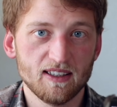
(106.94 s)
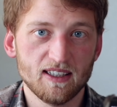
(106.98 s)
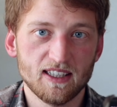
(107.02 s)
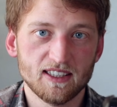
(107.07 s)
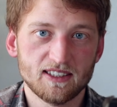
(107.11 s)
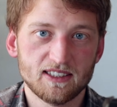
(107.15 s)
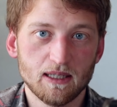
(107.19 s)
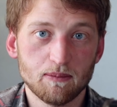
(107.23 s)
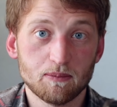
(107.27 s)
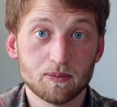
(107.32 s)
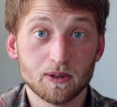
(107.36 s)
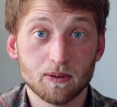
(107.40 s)

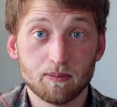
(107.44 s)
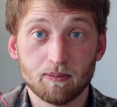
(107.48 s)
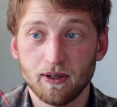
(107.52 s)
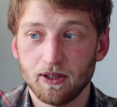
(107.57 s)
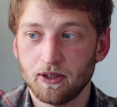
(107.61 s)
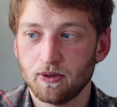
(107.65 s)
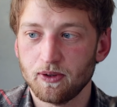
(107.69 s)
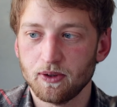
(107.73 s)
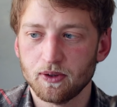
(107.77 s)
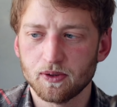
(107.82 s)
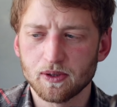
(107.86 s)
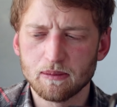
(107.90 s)
separate
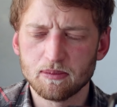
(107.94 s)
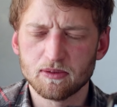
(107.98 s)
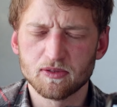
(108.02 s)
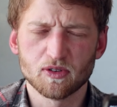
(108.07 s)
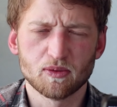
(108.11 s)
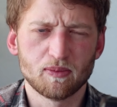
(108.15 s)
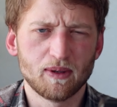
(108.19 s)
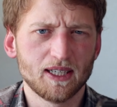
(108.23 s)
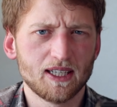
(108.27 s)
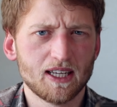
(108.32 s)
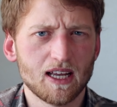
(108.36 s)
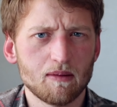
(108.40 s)
battery grips for
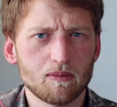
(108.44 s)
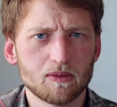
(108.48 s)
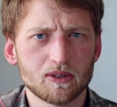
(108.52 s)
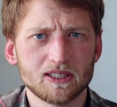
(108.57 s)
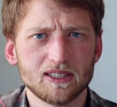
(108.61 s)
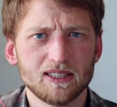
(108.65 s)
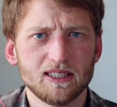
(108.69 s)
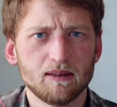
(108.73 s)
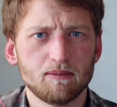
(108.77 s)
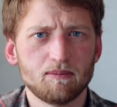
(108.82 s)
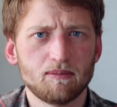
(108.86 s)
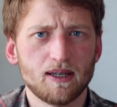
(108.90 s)
my cameras
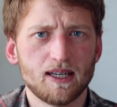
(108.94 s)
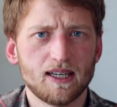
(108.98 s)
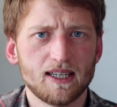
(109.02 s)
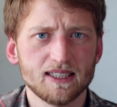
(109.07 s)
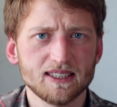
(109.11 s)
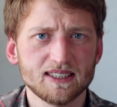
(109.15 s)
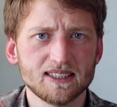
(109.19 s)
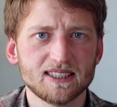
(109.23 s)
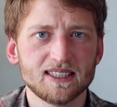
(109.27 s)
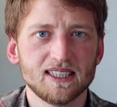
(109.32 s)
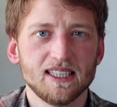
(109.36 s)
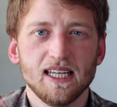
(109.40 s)
in the
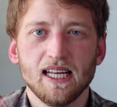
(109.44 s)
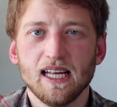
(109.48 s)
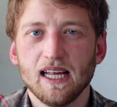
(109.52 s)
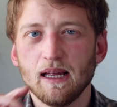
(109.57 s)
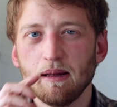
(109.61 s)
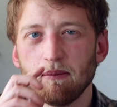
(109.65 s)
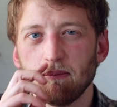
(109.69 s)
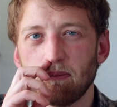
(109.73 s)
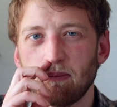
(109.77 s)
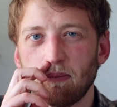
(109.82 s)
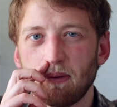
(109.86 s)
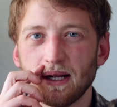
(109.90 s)
past,
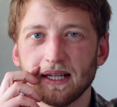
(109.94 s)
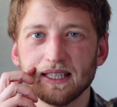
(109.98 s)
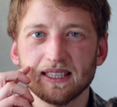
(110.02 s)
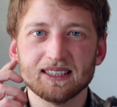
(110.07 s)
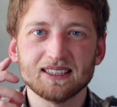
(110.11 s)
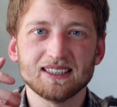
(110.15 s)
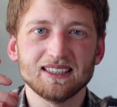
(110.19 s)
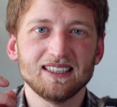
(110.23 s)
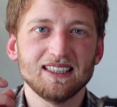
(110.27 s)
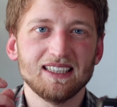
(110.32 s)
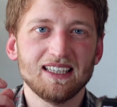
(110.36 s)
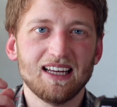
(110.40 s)

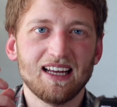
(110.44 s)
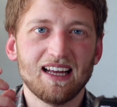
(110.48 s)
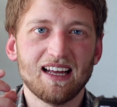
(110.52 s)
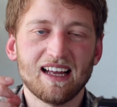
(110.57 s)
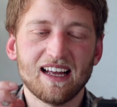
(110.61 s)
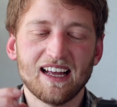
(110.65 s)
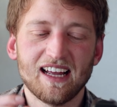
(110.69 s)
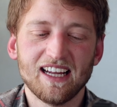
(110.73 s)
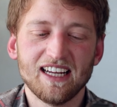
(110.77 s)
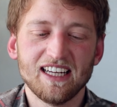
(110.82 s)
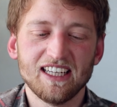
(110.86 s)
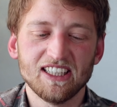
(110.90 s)
but
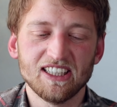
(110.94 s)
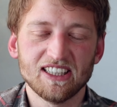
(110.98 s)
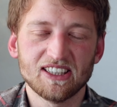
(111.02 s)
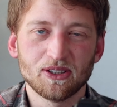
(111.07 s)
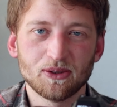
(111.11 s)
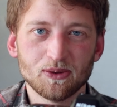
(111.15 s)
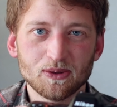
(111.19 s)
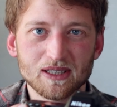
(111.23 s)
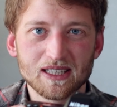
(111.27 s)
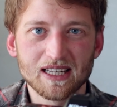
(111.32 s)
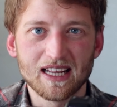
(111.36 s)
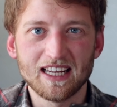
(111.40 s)
I
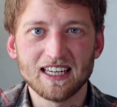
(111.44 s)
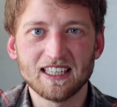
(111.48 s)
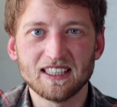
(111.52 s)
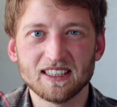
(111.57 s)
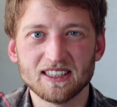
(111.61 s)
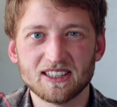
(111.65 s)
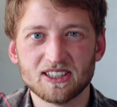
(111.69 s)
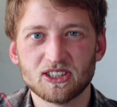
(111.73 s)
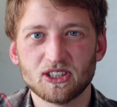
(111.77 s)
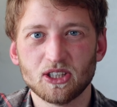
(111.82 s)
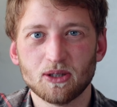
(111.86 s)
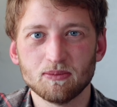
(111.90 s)
don't like
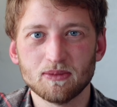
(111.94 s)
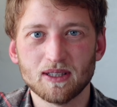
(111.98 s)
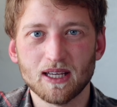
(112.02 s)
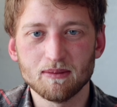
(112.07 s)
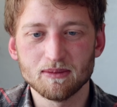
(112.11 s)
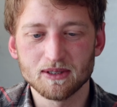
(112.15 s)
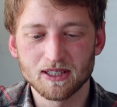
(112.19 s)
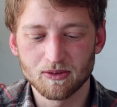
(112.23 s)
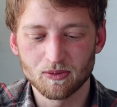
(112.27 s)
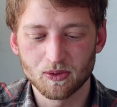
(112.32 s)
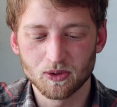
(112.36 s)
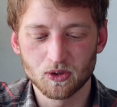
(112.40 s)
that
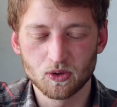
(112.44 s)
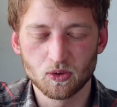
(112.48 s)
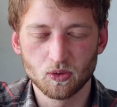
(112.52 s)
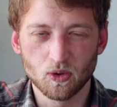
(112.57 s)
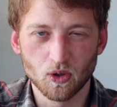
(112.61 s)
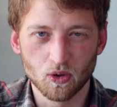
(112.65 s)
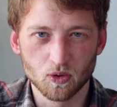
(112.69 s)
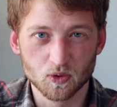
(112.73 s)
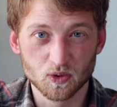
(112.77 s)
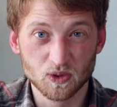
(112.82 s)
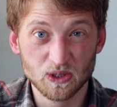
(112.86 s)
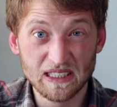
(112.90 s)
sometimes I want to
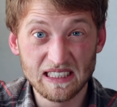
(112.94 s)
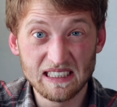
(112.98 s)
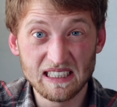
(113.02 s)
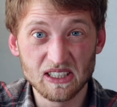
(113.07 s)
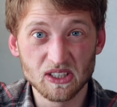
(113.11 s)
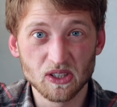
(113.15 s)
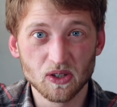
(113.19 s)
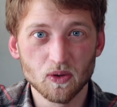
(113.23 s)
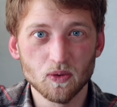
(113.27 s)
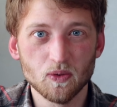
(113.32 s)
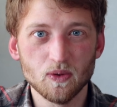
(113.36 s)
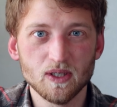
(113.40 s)
go really
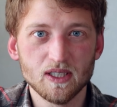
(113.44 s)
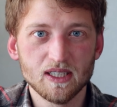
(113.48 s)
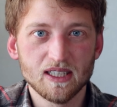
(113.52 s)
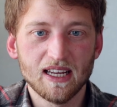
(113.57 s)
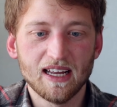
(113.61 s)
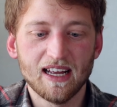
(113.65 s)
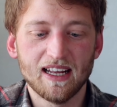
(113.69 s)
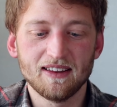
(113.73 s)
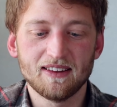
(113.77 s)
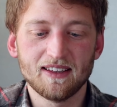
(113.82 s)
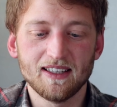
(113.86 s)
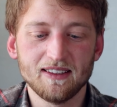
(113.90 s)
low
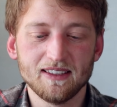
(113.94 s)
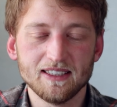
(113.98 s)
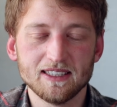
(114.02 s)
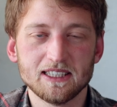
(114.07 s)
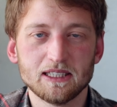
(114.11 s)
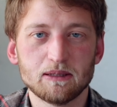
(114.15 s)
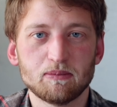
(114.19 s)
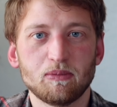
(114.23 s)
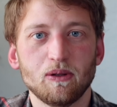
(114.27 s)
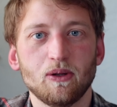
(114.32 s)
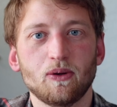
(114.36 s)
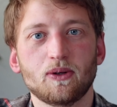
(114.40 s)
and then this
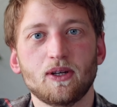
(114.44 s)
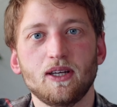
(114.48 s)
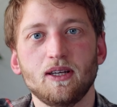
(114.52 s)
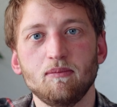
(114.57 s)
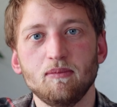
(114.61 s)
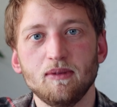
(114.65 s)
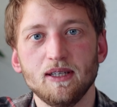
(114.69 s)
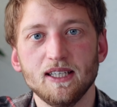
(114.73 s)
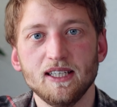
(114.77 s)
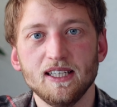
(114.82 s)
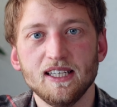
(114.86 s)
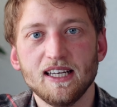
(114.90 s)
is blocking
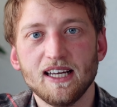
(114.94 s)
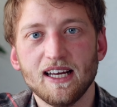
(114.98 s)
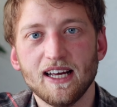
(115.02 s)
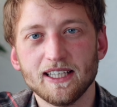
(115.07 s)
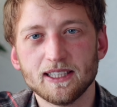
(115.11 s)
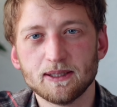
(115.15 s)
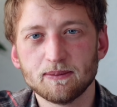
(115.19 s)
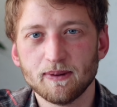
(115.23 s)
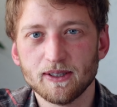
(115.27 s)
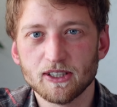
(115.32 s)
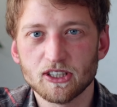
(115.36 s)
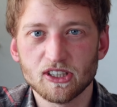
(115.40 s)
me,
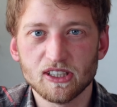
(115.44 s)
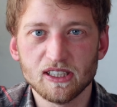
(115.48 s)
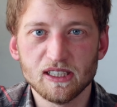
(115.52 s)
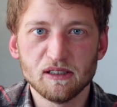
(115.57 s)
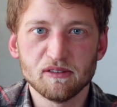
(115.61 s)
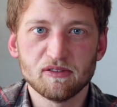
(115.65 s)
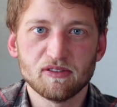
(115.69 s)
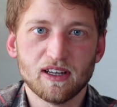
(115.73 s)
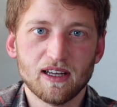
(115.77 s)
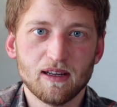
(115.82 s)
especially if